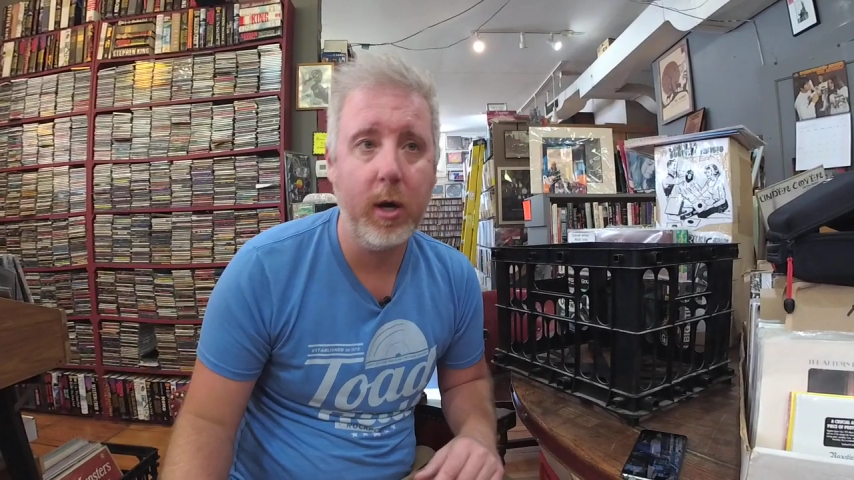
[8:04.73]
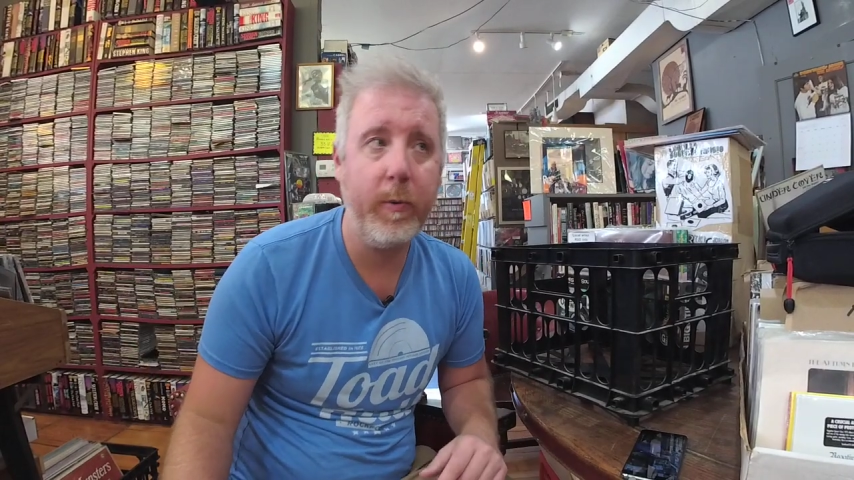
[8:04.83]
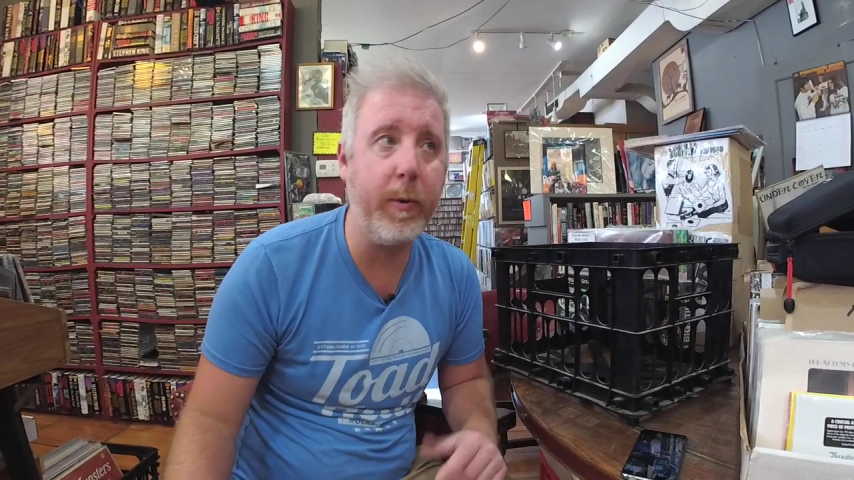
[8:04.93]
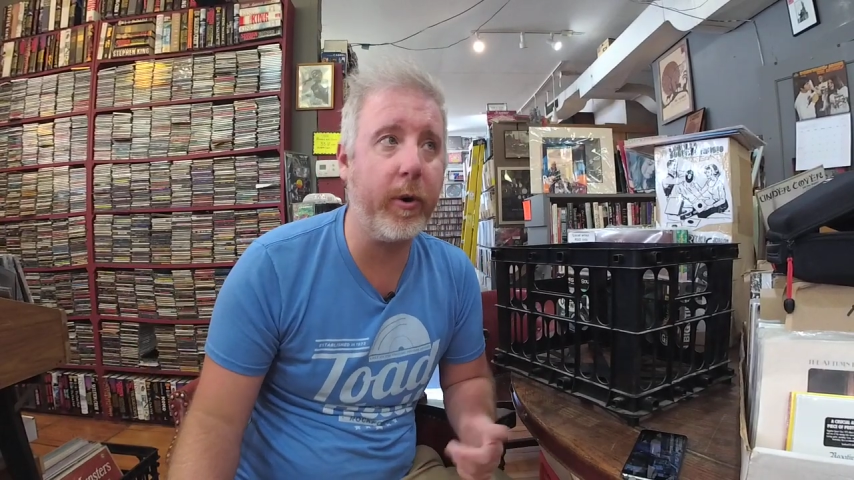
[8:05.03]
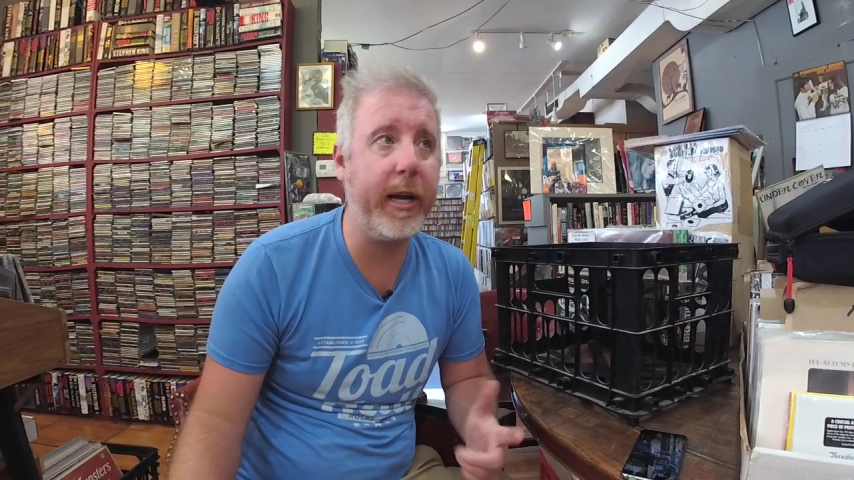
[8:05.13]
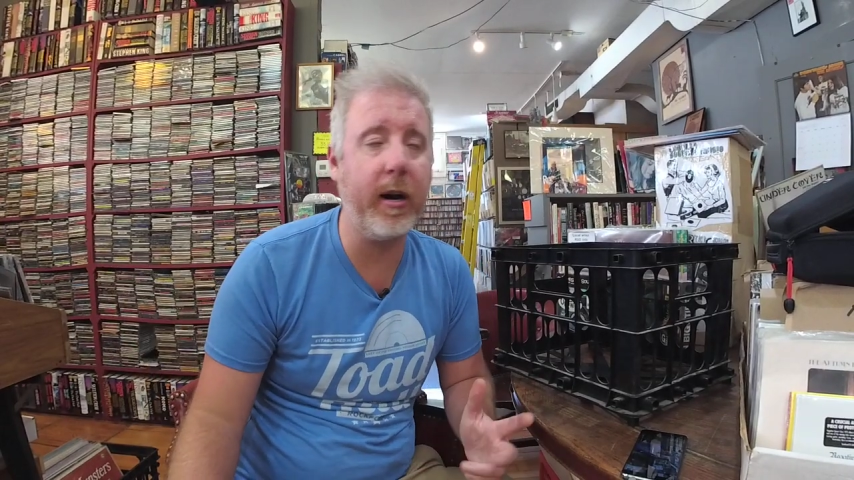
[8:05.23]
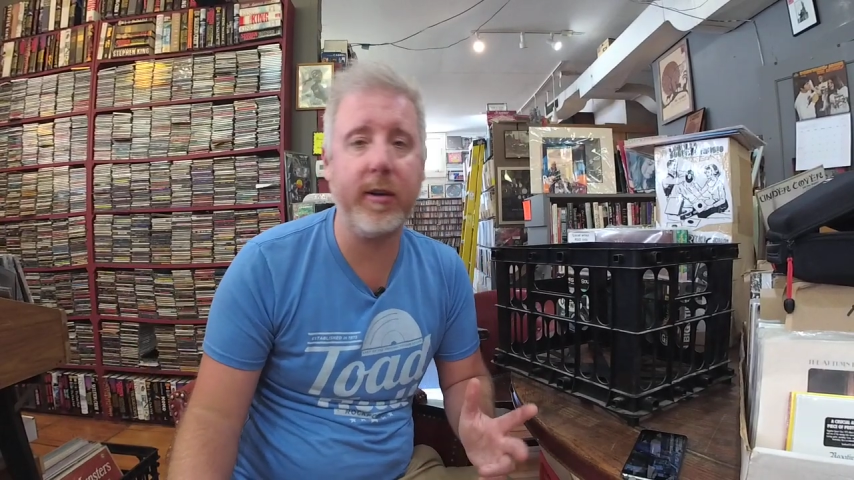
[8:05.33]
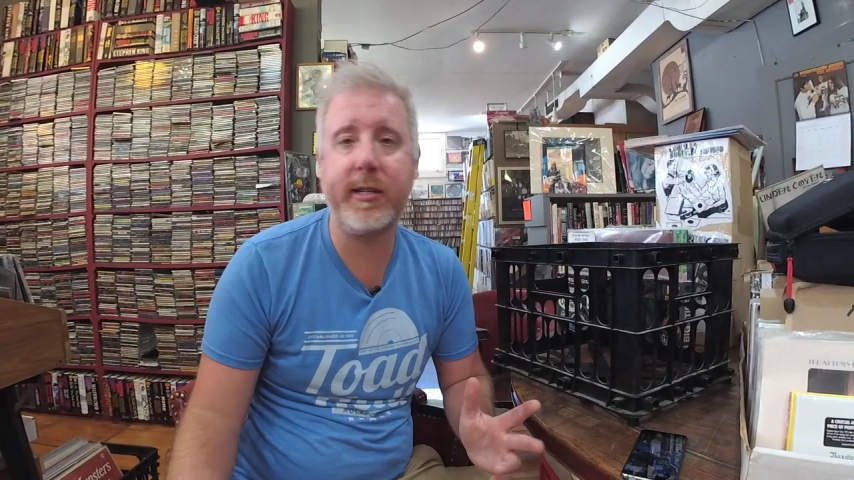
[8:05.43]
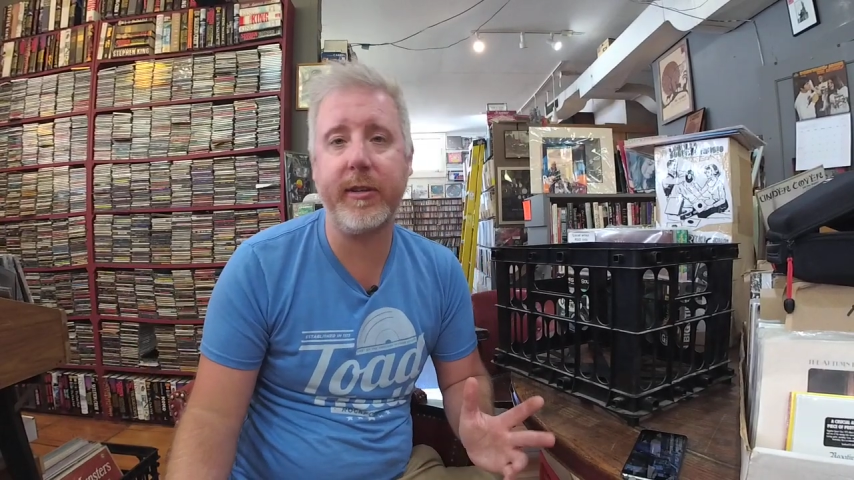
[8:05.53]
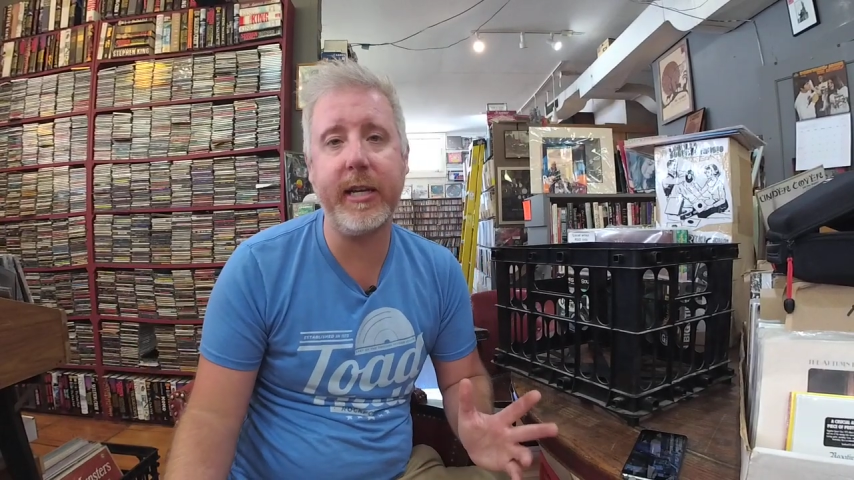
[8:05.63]
We won't get ours
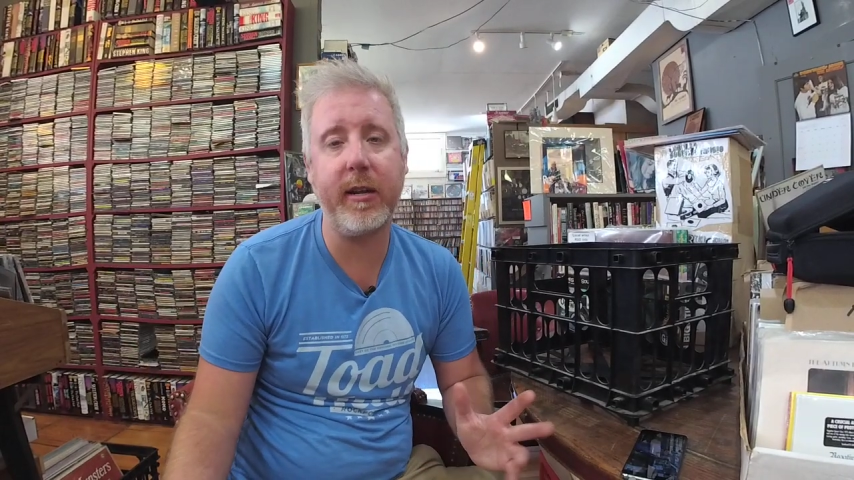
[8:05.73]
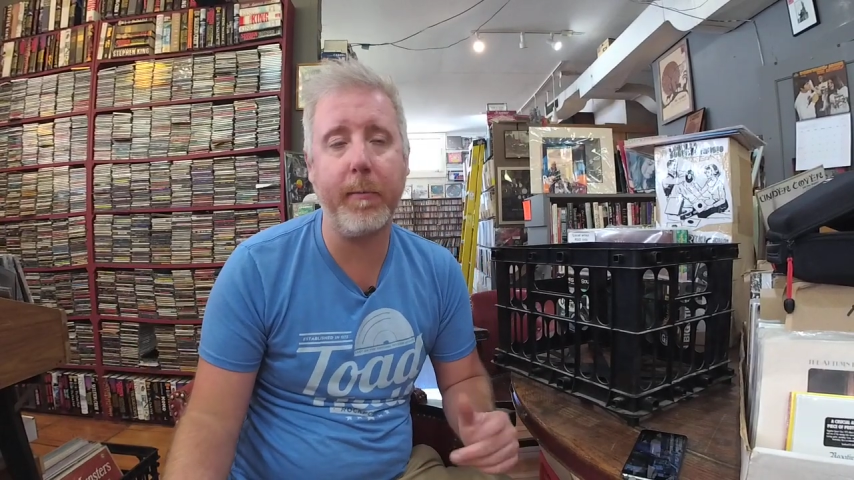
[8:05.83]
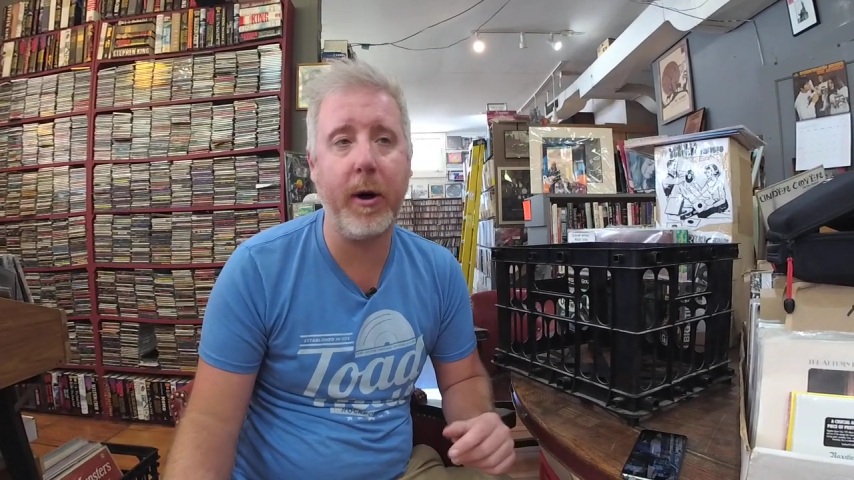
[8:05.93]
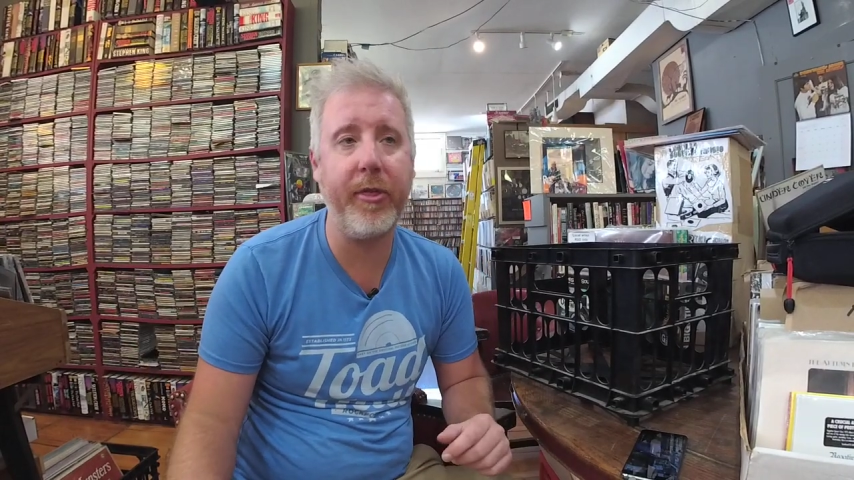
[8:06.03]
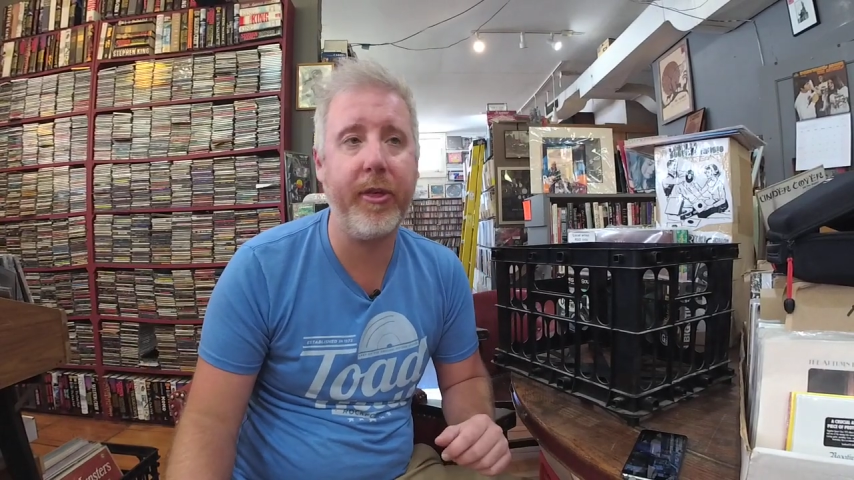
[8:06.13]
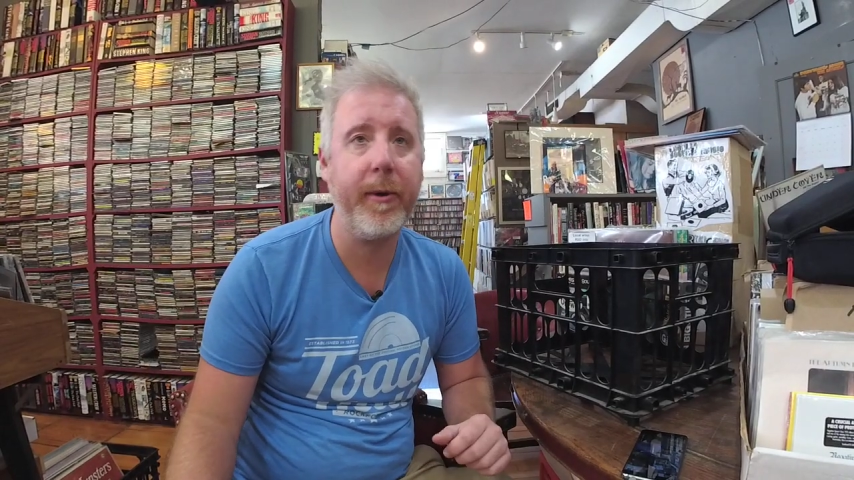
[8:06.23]
till the end of the month.